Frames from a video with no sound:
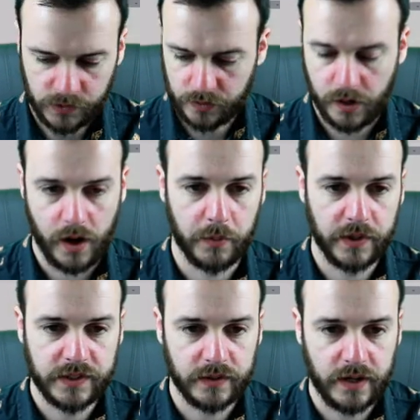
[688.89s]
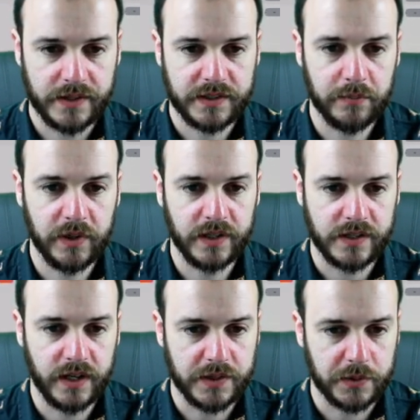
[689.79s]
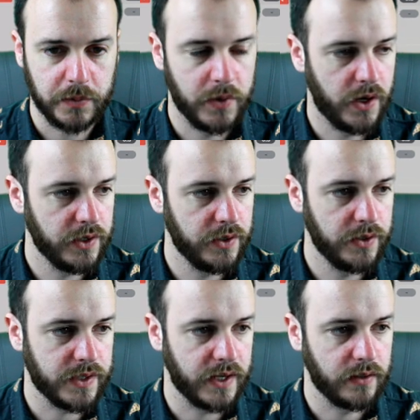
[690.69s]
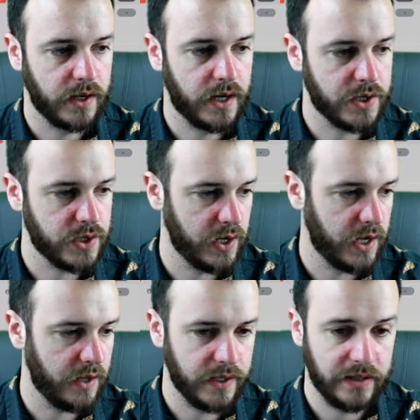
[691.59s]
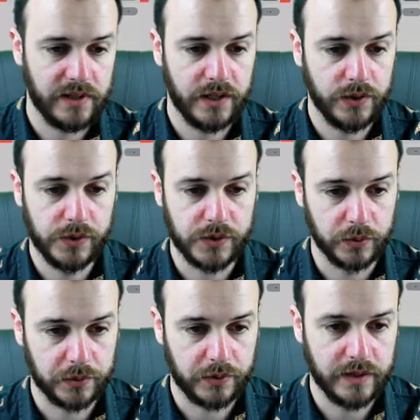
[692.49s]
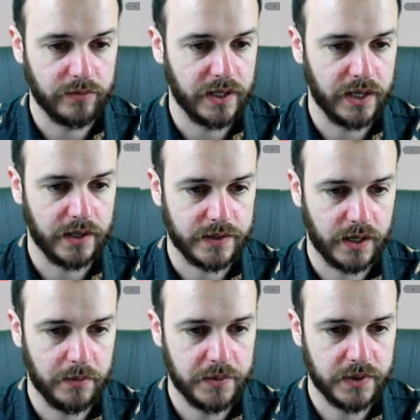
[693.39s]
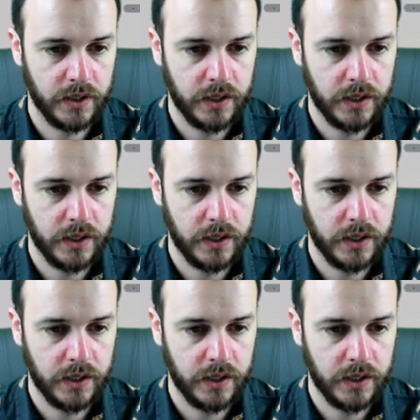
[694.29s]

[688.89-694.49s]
All right, we're into the last 10 minutes now, so we might use our last shout. They've now used all 3 of their subs.